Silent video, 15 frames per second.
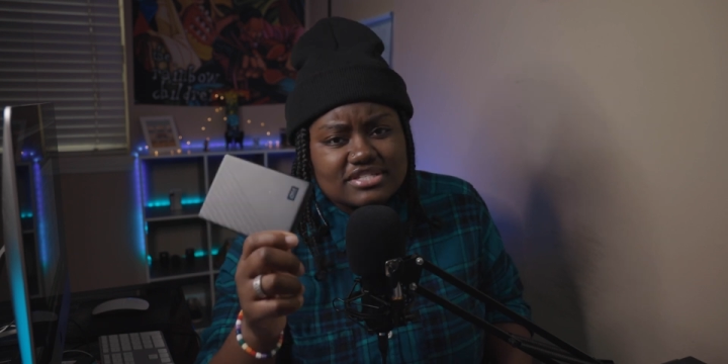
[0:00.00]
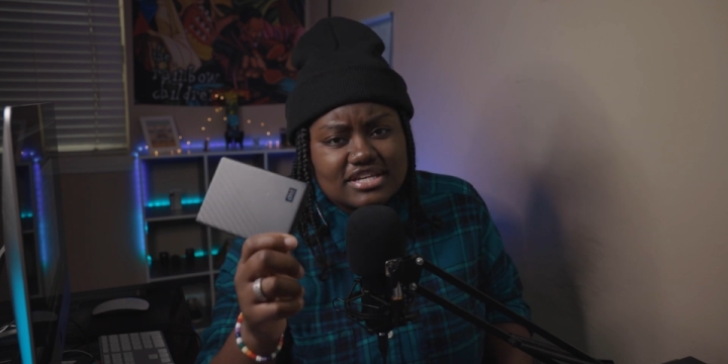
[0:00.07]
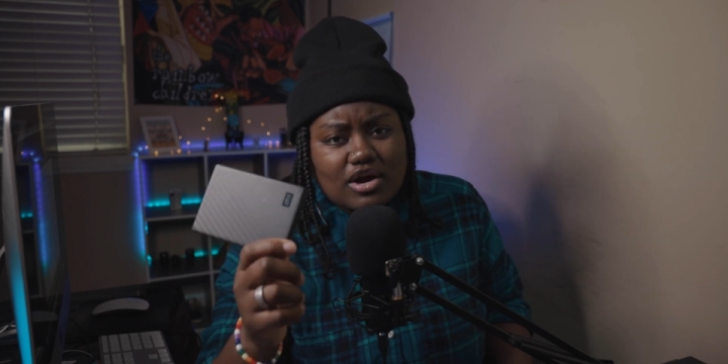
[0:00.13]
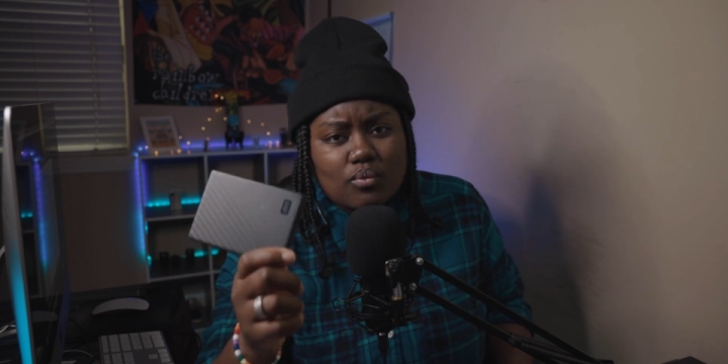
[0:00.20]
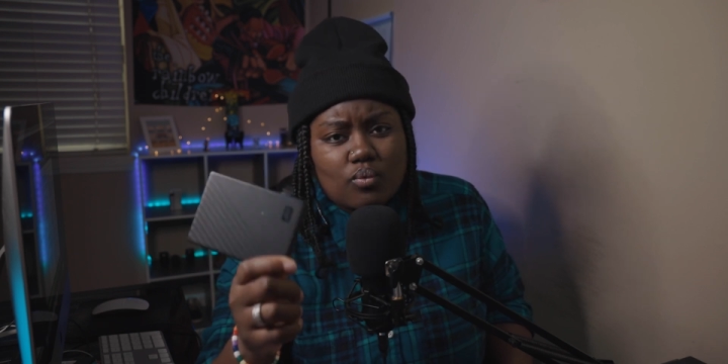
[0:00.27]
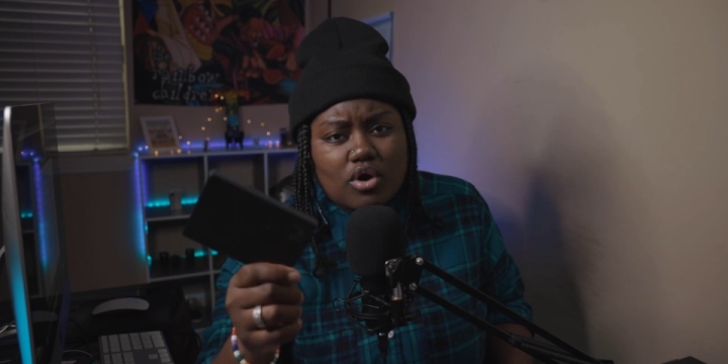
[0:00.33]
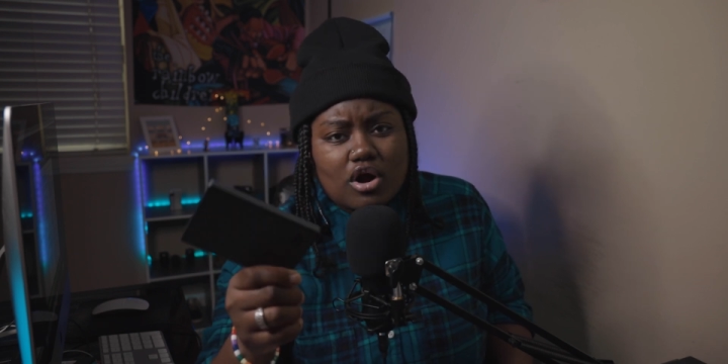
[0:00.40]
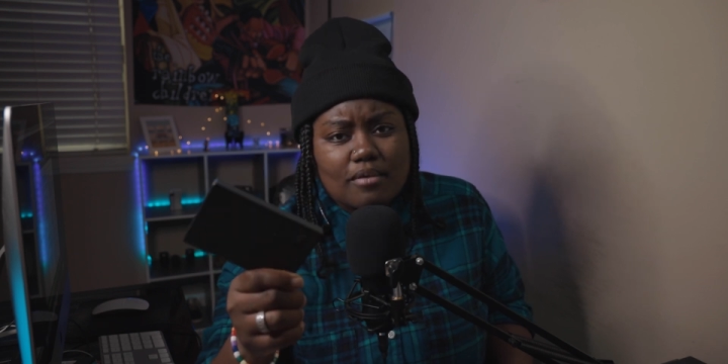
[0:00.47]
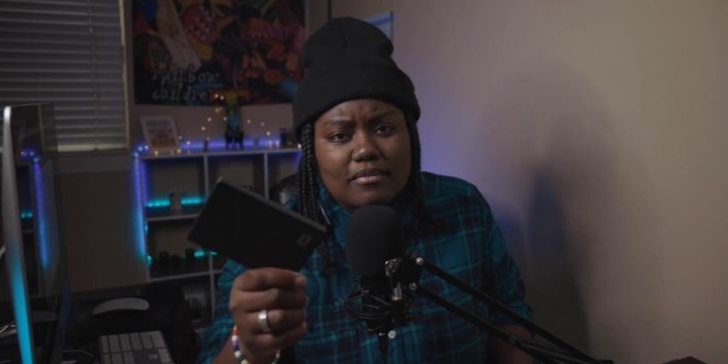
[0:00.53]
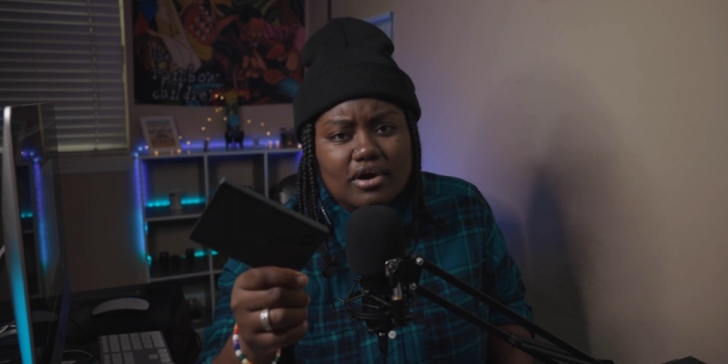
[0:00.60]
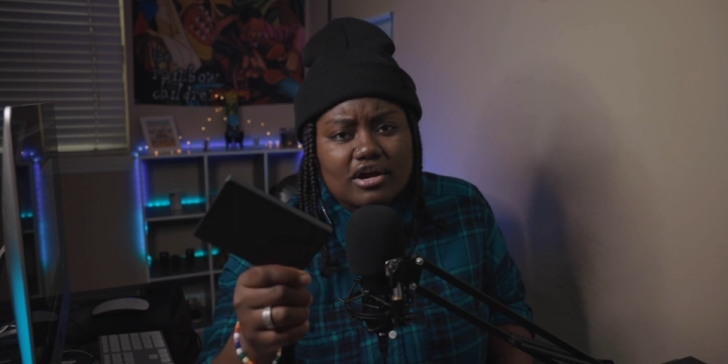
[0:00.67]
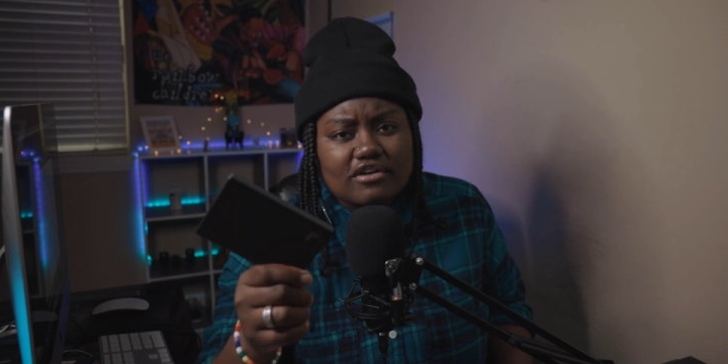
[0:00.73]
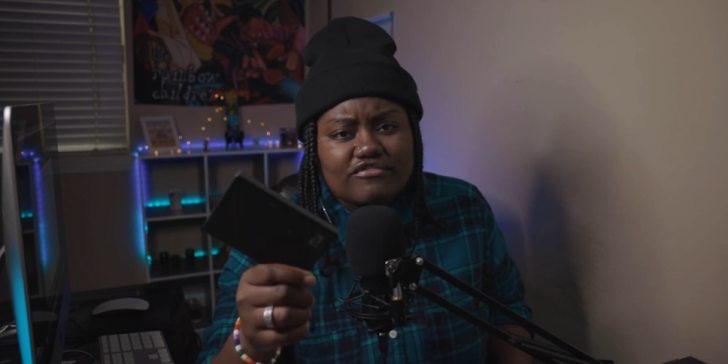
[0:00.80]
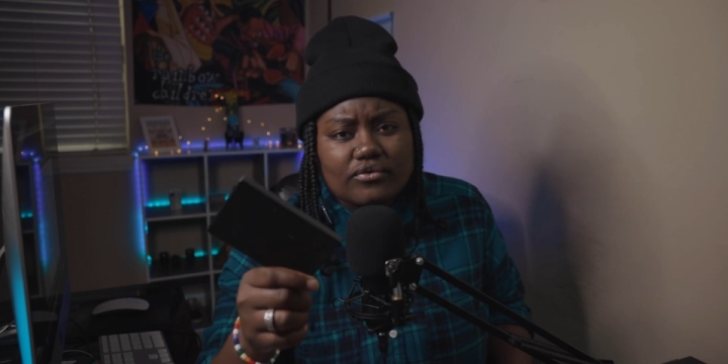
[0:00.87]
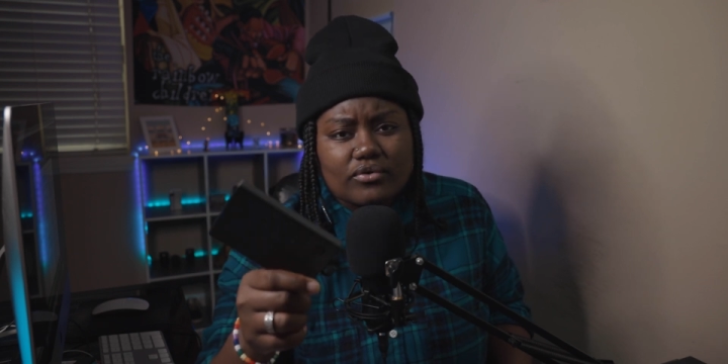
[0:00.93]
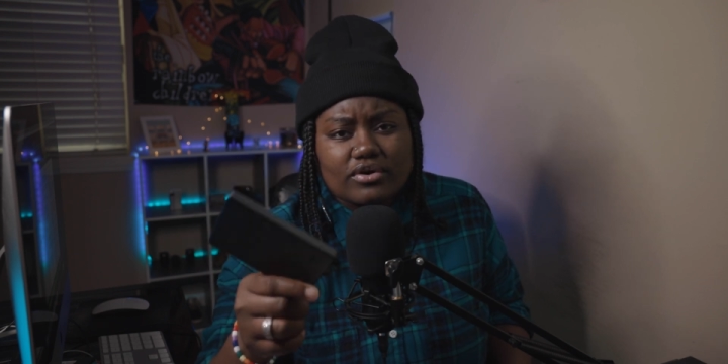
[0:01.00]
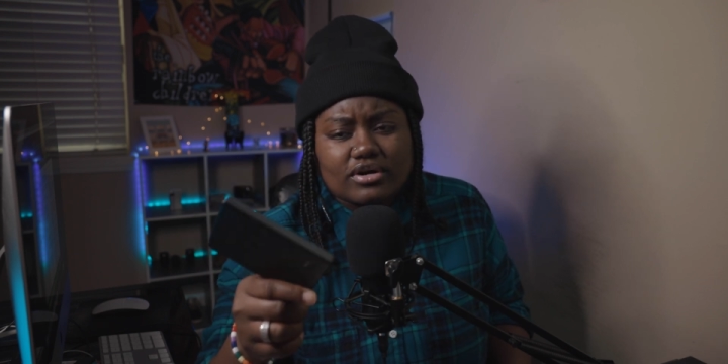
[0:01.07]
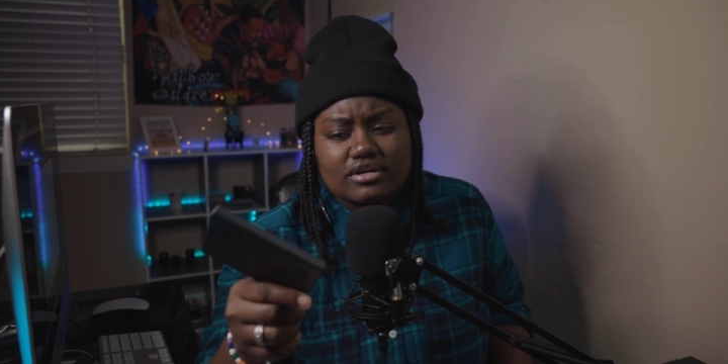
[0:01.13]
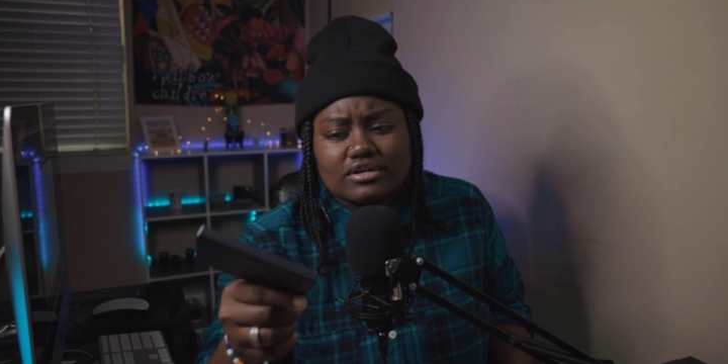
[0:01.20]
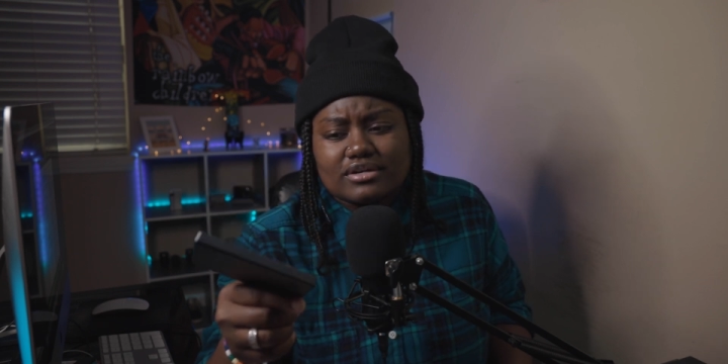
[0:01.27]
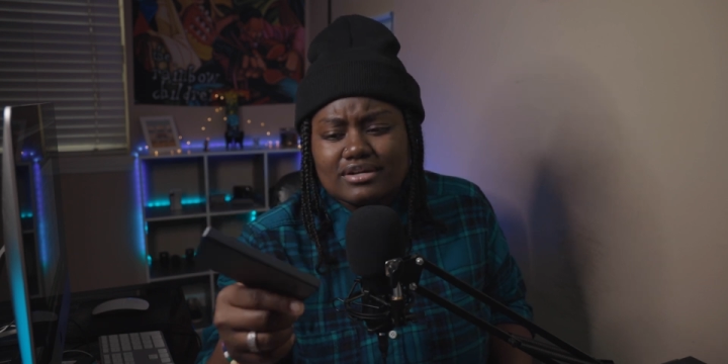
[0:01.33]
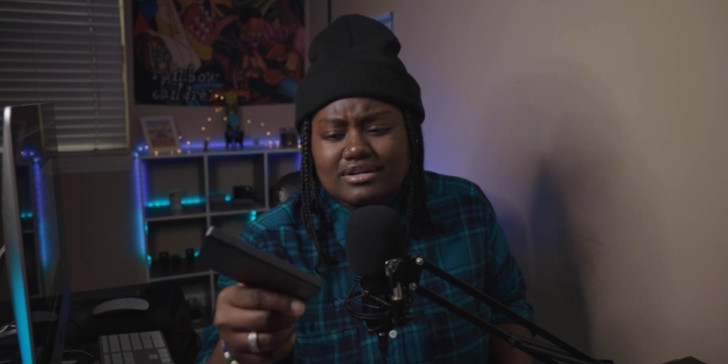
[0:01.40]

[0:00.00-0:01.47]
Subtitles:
at Walmart for